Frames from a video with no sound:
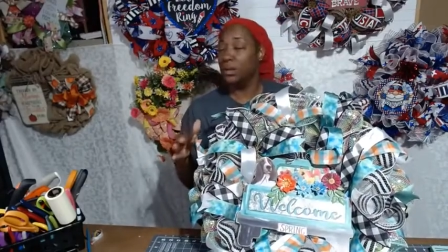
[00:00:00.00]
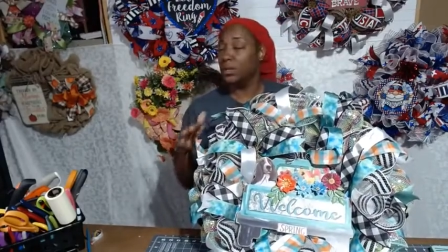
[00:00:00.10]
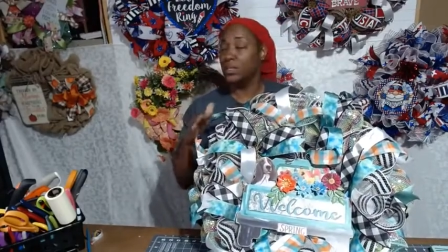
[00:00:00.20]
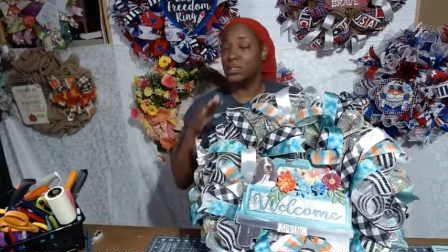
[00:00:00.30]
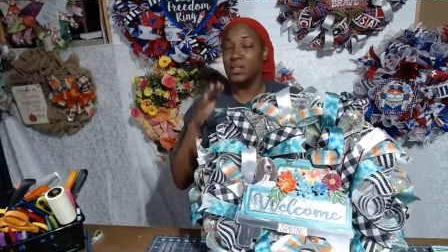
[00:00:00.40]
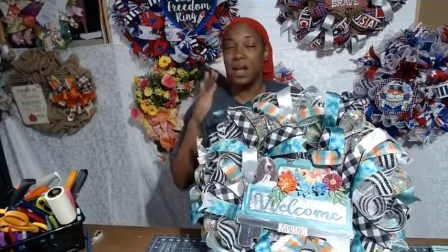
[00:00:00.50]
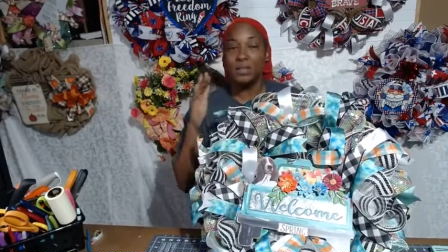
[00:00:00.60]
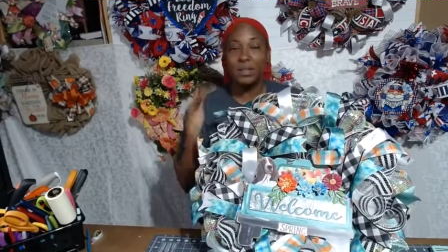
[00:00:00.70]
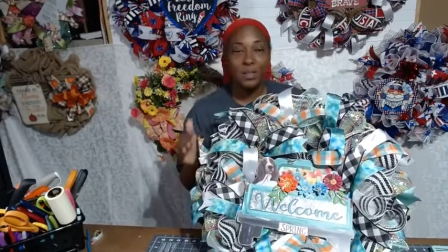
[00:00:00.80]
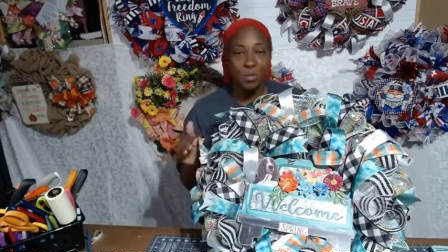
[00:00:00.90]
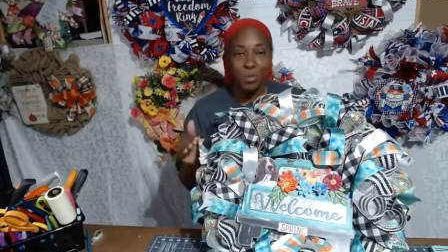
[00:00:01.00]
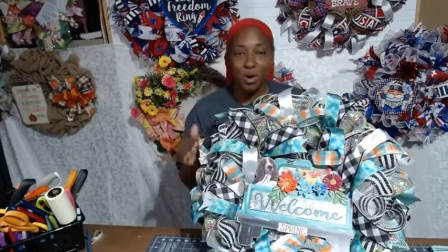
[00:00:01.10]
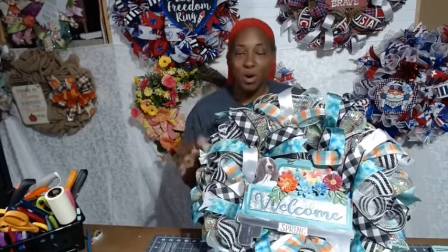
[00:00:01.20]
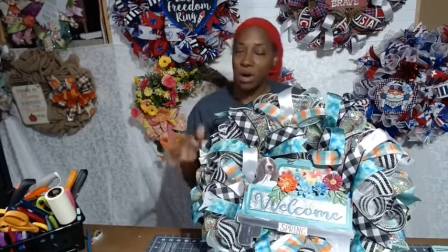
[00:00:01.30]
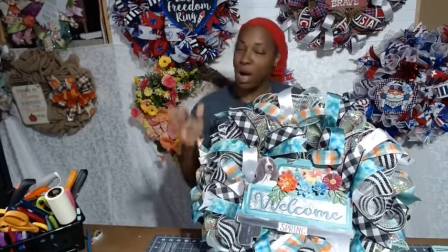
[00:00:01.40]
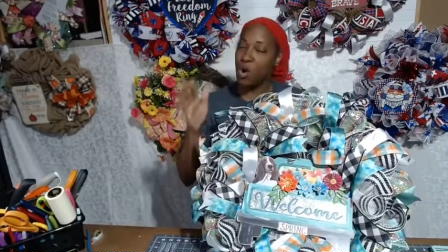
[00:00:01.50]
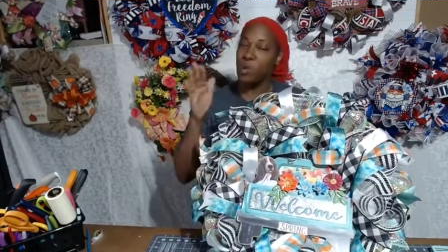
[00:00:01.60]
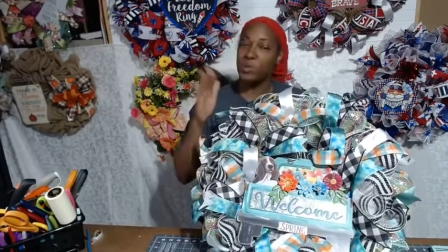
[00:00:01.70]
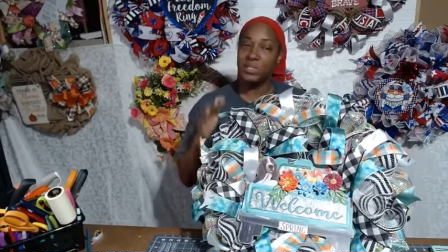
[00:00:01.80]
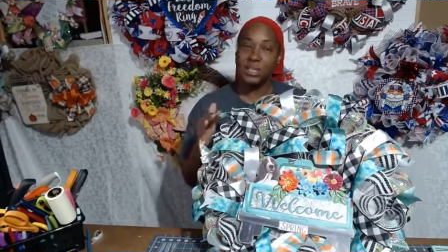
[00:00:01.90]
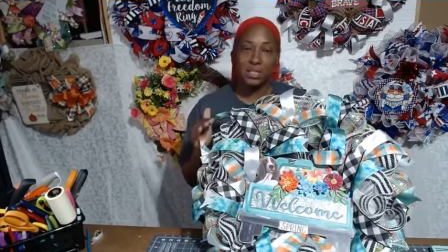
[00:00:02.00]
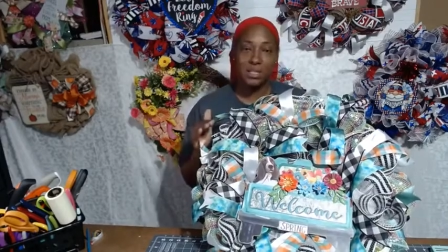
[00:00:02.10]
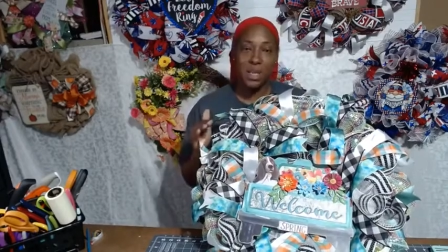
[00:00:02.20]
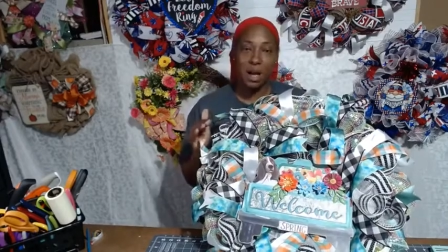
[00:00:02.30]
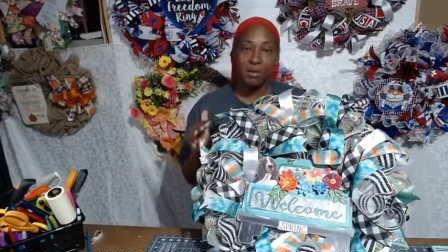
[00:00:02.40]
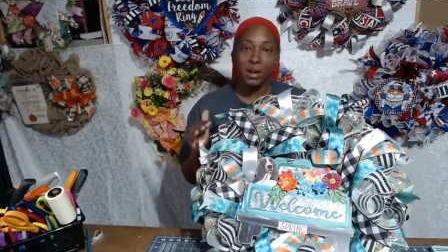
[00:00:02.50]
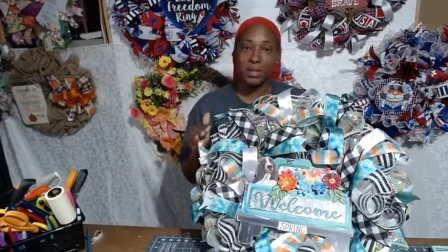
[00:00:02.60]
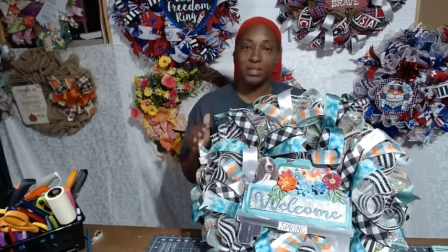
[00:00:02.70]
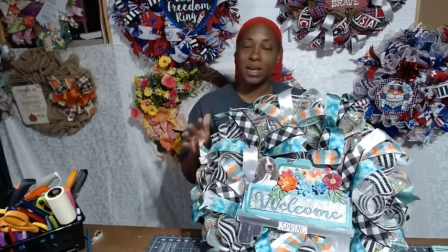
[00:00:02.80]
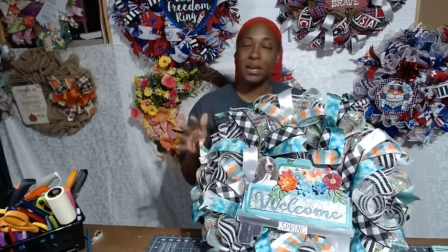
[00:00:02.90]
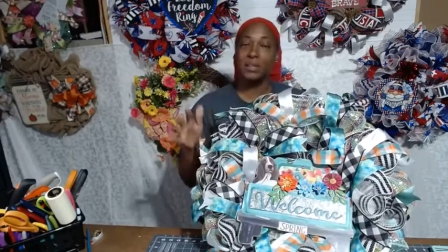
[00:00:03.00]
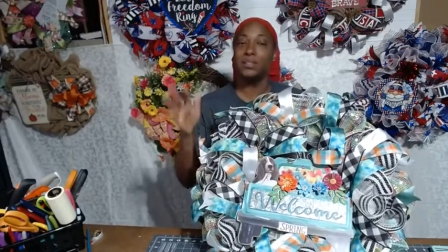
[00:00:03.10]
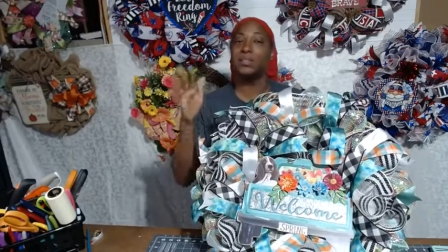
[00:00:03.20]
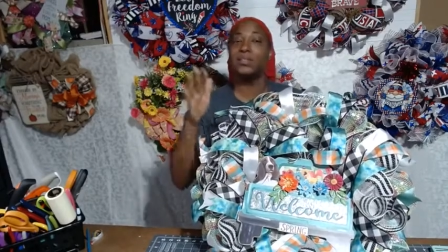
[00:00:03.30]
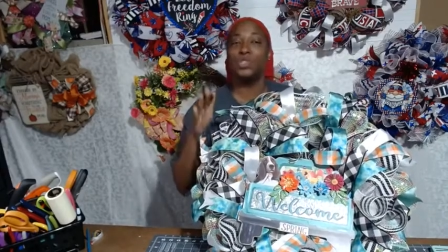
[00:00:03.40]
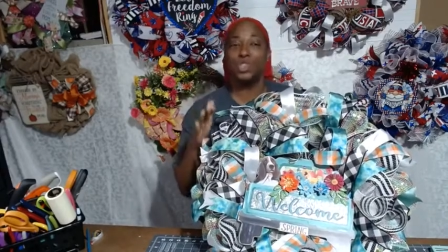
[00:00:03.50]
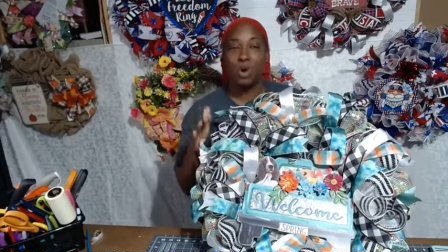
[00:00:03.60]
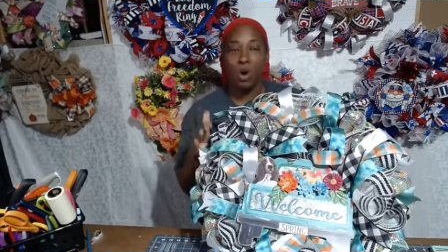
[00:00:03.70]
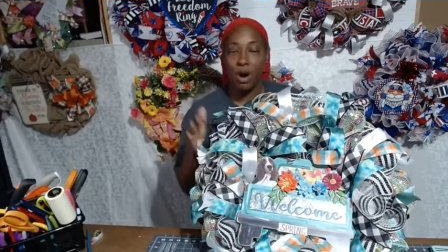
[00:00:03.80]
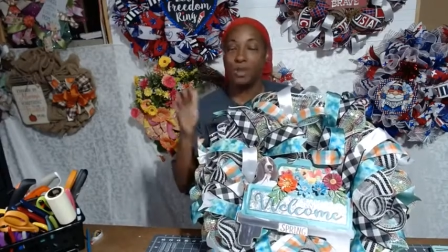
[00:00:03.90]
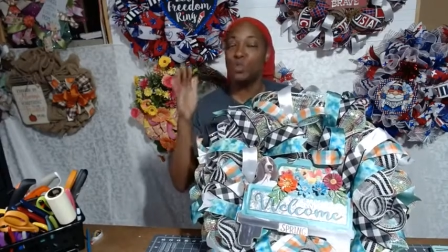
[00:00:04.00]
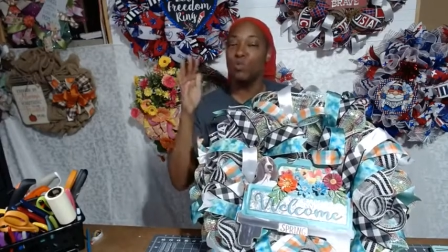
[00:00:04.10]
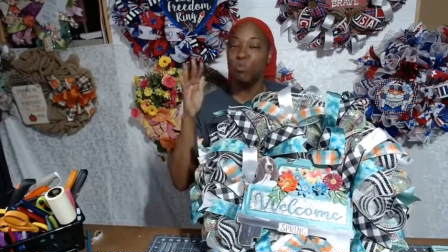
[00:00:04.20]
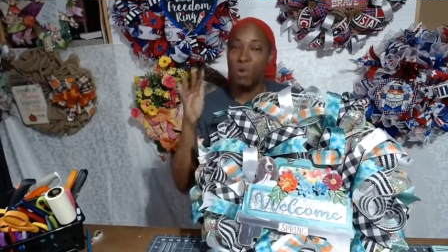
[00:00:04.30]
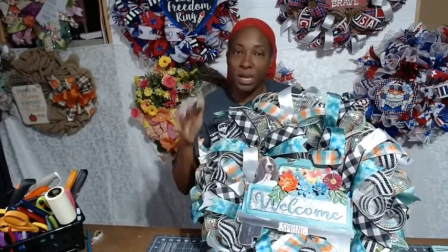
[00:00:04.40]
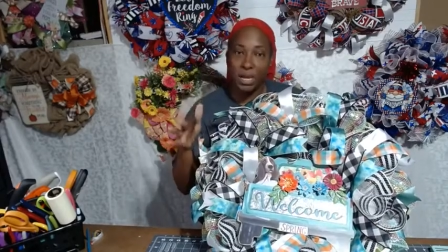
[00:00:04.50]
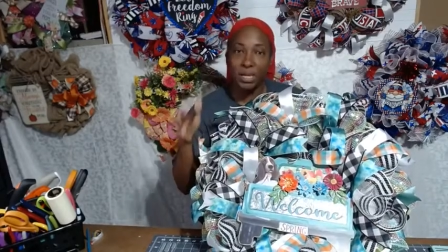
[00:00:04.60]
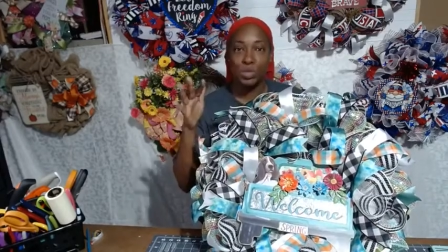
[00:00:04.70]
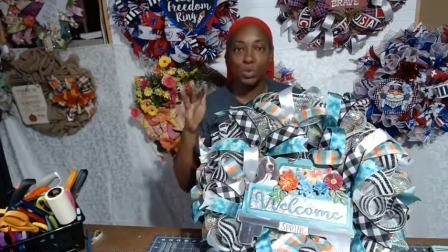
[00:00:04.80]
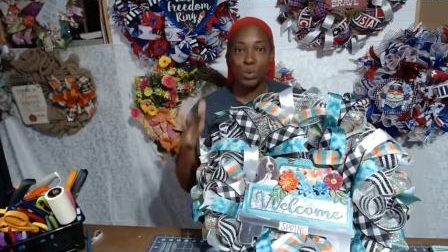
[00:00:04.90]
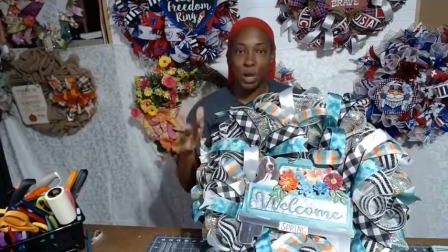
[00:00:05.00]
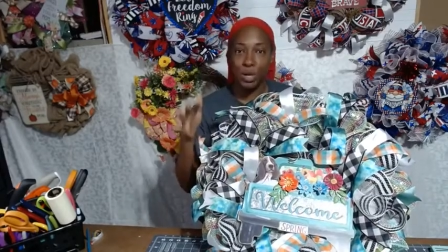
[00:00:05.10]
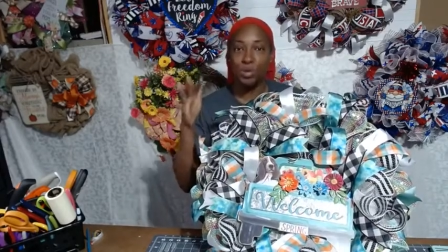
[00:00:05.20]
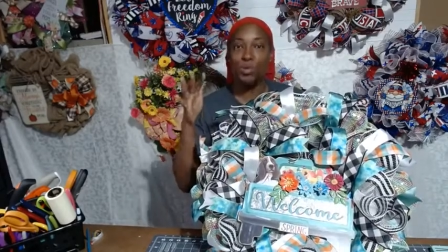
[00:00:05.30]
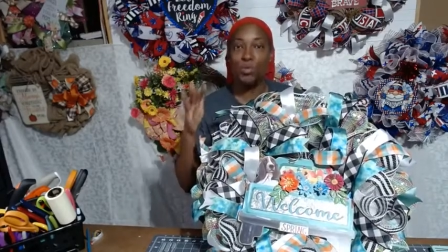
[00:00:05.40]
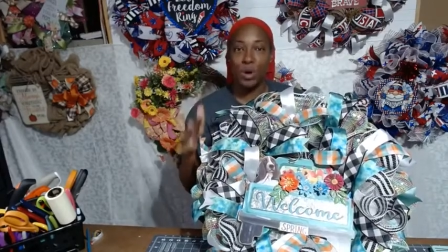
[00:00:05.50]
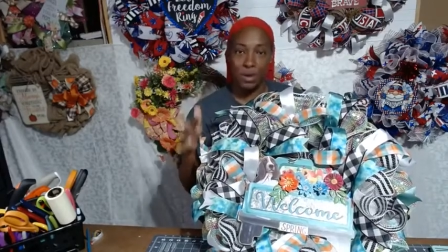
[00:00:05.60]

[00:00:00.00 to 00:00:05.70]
It's not the end of the world. I always say this is not rocket science. This is your art. You make it the way you want